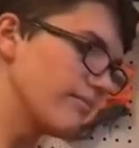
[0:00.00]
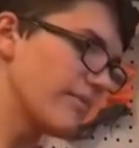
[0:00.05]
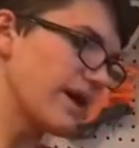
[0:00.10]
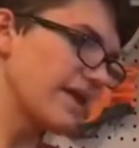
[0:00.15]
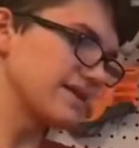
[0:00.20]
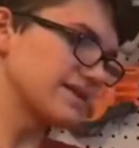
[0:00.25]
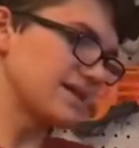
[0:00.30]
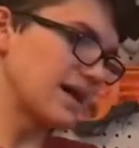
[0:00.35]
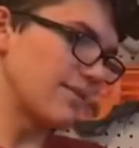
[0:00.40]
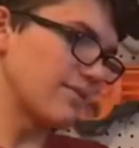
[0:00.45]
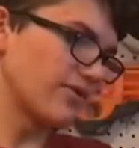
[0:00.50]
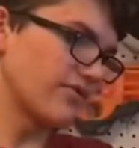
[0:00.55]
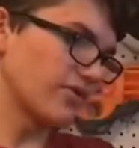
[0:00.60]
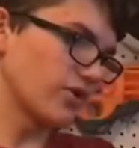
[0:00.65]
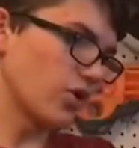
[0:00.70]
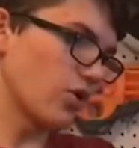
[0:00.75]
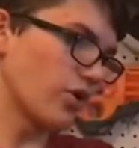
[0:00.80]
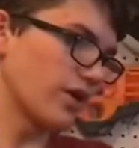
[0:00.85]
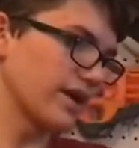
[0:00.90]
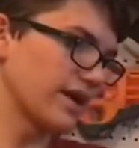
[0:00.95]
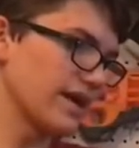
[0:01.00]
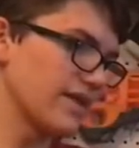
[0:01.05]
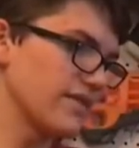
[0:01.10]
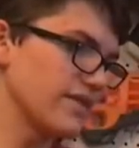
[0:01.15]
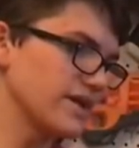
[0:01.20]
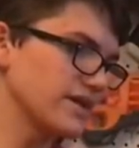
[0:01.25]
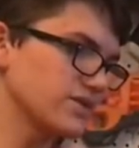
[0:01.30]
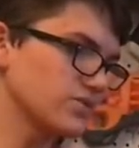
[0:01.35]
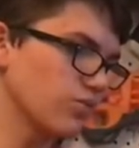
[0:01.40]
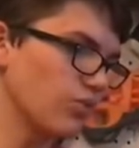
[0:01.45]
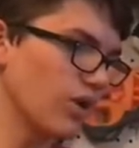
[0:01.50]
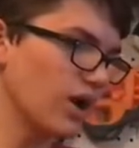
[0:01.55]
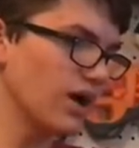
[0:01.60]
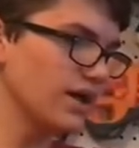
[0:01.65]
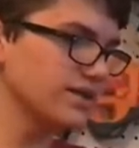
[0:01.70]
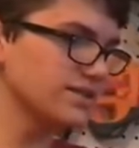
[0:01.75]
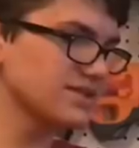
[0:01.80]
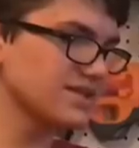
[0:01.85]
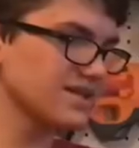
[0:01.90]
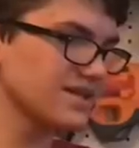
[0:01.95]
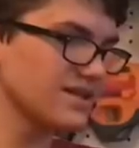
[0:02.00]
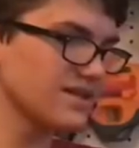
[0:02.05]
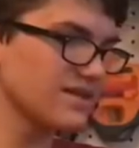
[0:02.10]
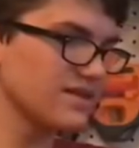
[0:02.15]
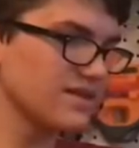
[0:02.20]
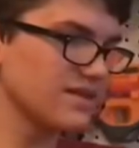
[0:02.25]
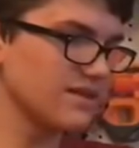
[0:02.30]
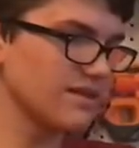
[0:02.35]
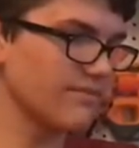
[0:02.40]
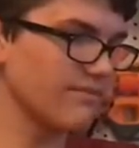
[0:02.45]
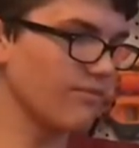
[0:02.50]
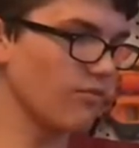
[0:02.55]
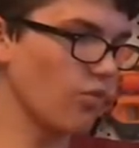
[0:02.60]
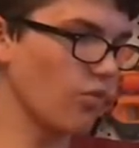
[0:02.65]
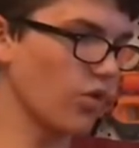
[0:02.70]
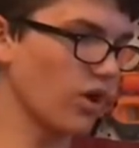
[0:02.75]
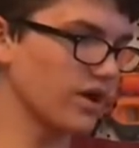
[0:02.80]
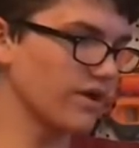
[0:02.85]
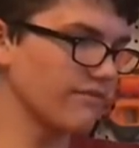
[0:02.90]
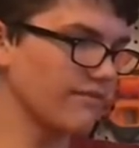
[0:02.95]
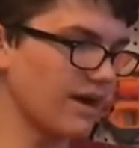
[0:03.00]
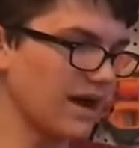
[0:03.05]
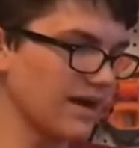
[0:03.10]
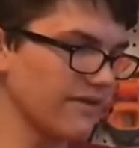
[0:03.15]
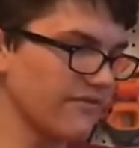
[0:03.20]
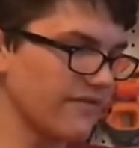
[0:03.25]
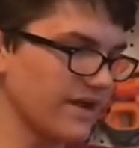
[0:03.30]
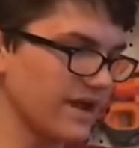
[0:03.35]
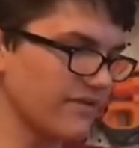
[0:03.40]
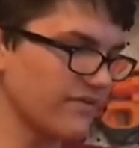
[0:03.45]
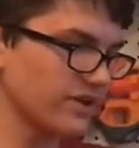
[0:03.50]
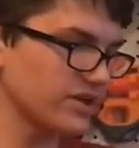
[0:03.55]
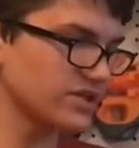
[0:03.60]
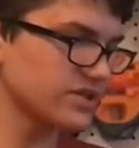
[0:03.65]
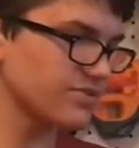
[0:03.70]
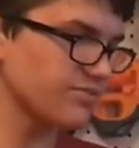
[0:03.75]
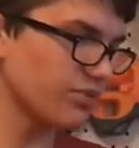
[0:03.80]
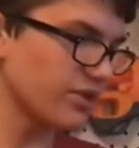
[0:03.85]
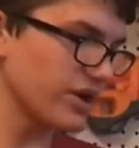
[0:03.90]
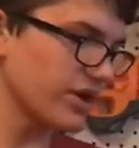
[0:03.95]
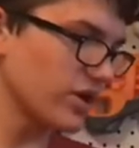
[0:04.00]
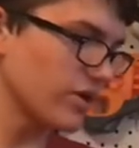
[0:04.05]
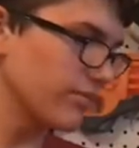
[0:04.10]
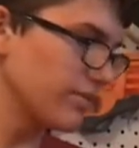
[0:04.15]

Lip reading: by the time of recording it, this was one of my favorite Springer